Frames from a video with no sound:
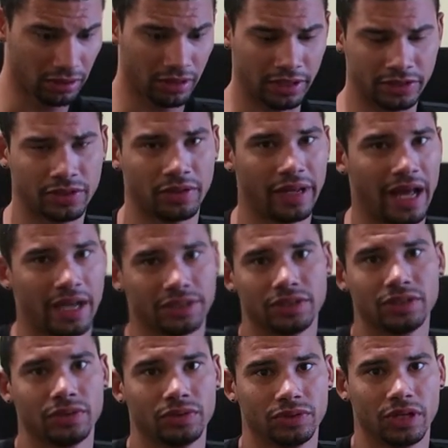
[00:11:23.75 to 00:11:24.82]
digital dash
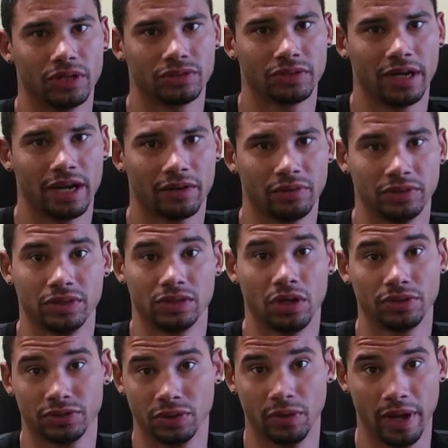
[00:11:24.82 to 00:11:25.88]
into his Alltrack, which is
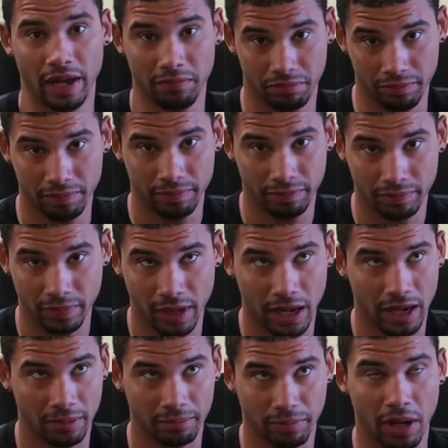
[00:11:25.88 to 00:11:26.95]
also a
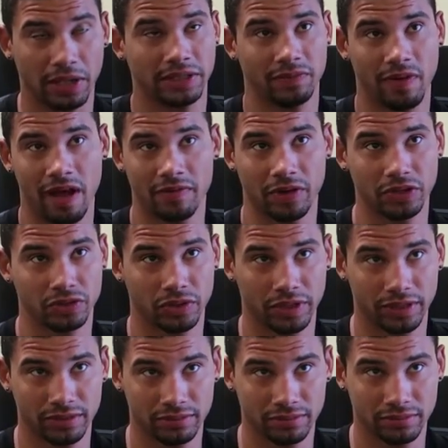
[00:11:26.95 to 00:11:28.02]
Boss
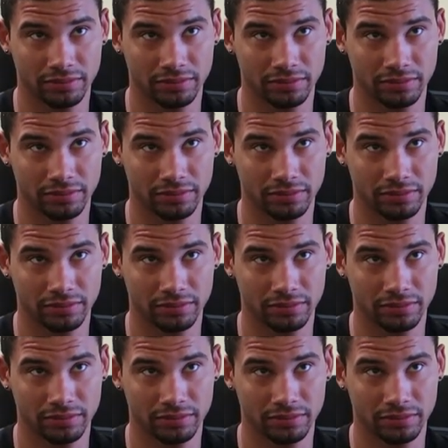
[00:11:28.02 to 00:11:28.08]
500